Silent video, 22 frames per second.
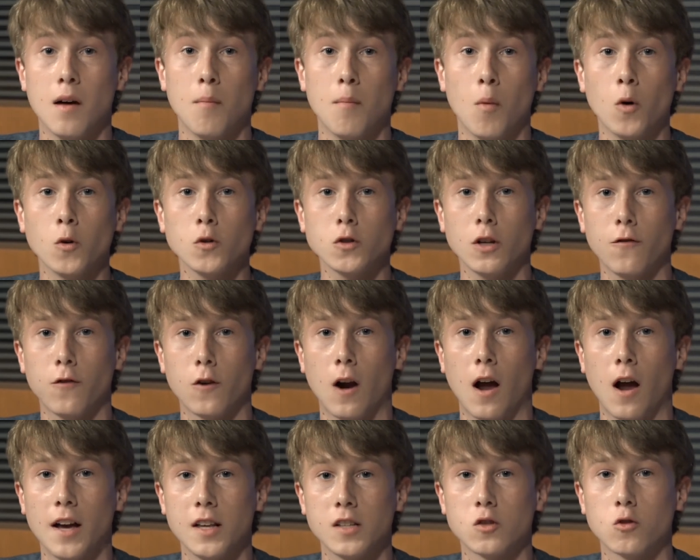Most are for
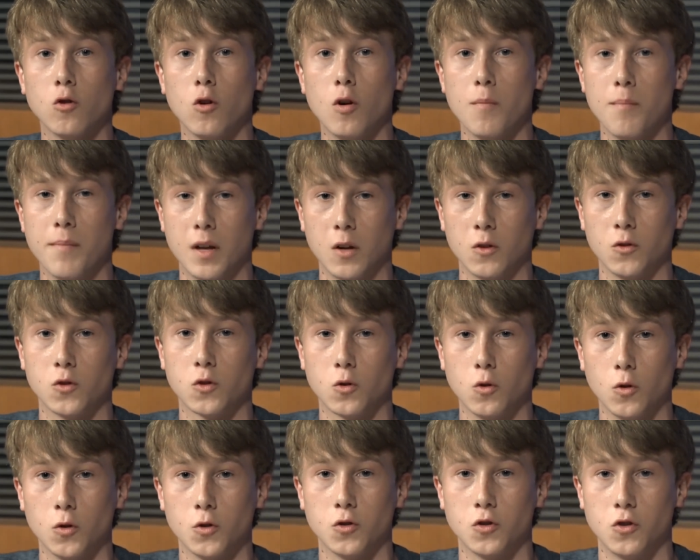high school and middle
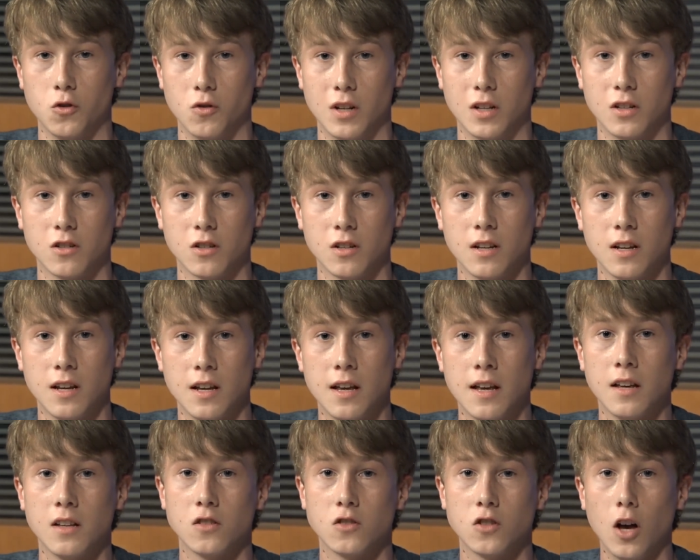school students.
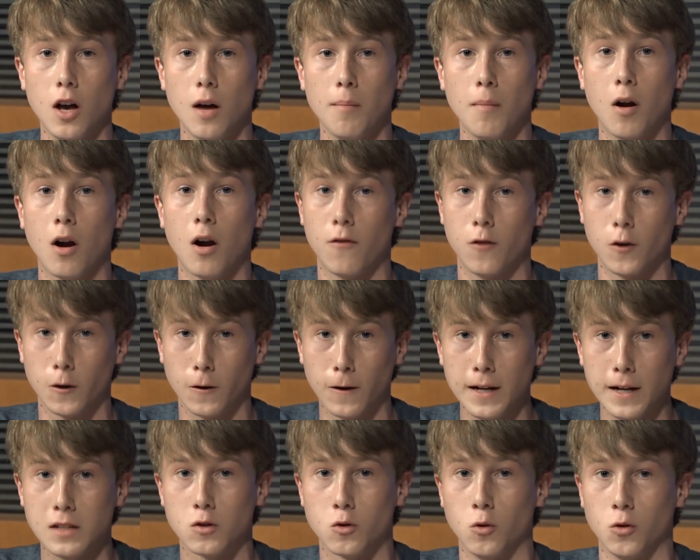Some are for
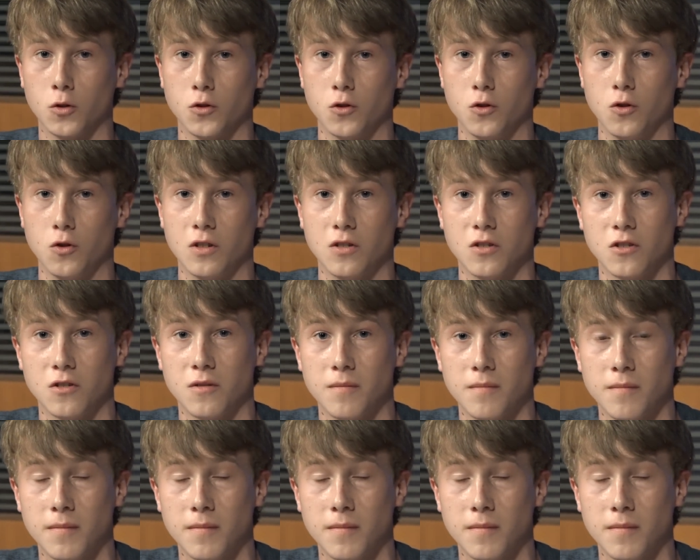grade school students.